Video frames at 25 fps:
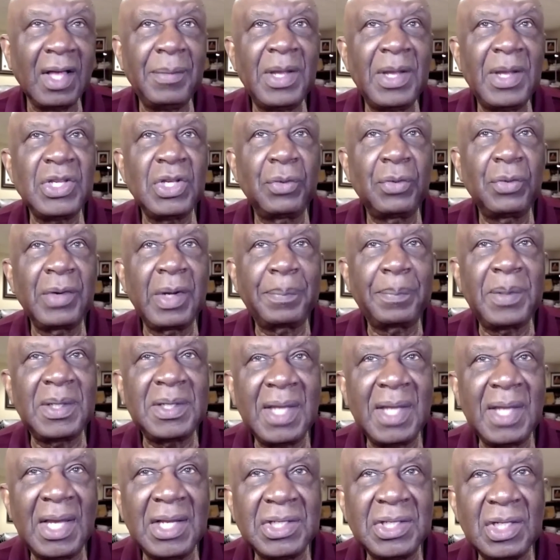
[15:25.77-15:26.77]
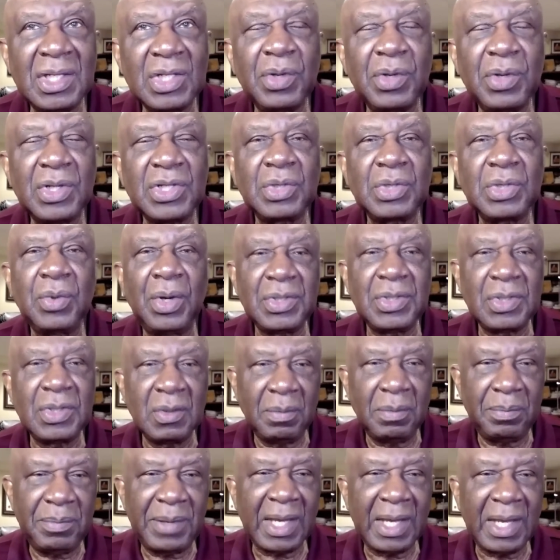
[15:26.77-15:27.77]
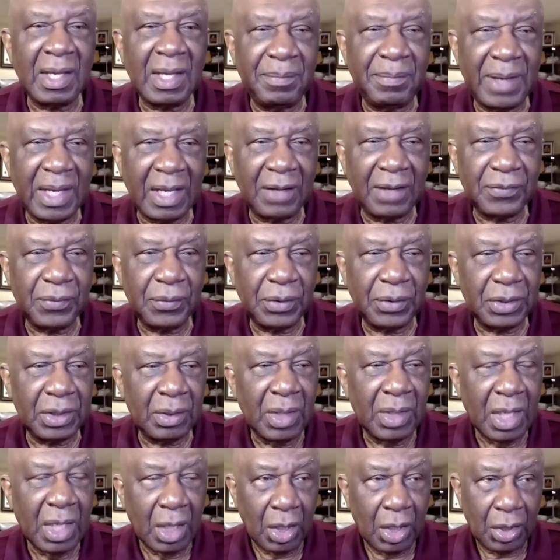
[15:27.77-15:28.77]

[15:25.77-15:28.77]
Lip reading: and your reputation is what's going to make it for you.